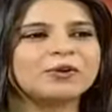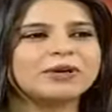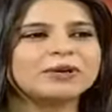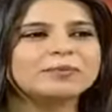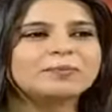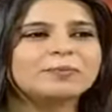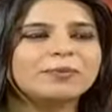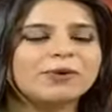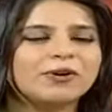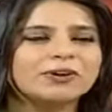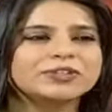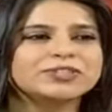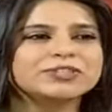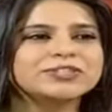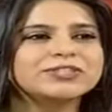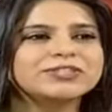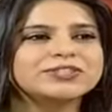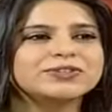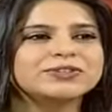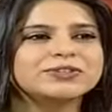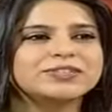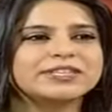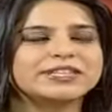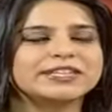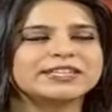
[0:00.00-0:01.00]
important
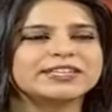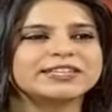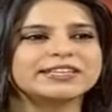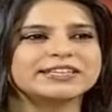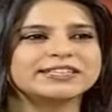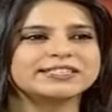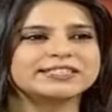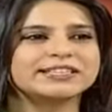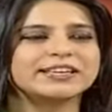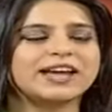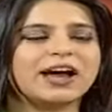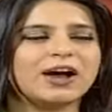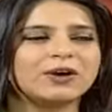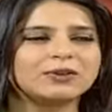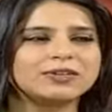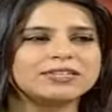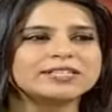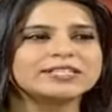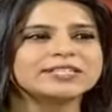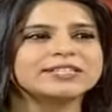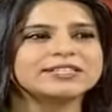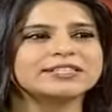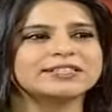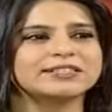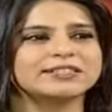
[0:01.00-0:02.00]
do you think is and how
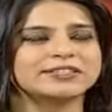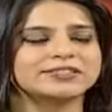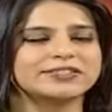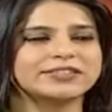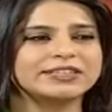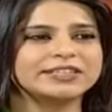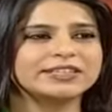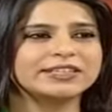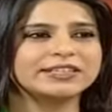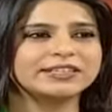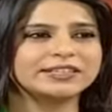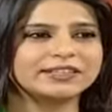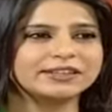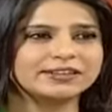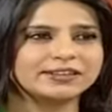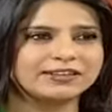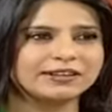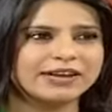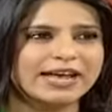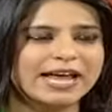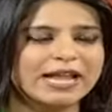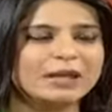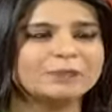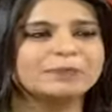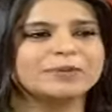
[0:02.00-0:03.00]
does it uh, really uh,
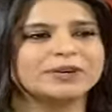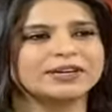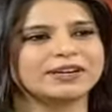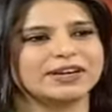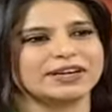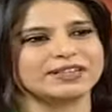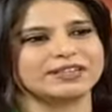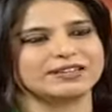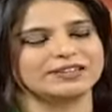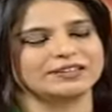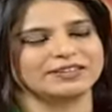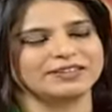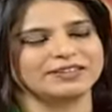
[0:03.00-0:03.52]
help an uh,